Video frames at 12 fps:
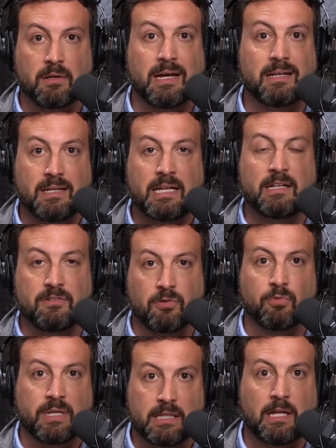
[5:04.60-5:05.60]
and needing to
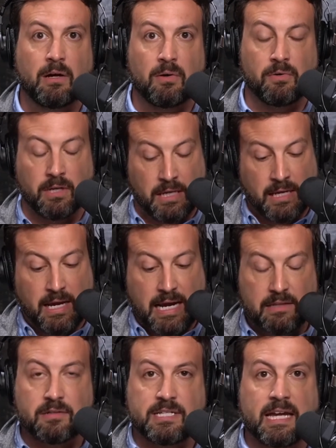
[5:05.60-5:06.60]
reload. And
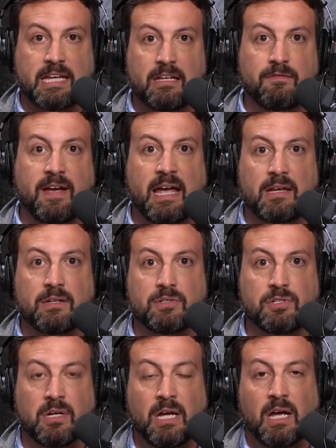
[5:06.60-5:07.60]
they're taking
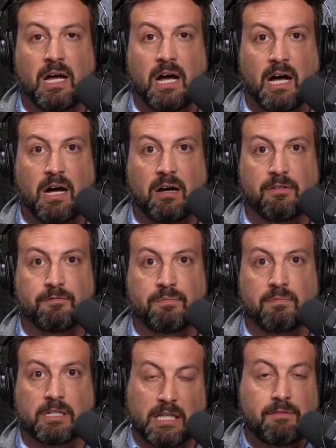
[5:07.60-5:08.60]
advantage of
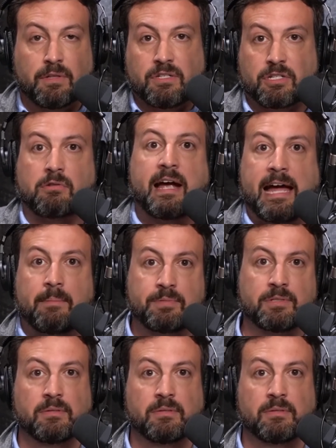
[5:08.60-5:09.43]
Cleveland scraps.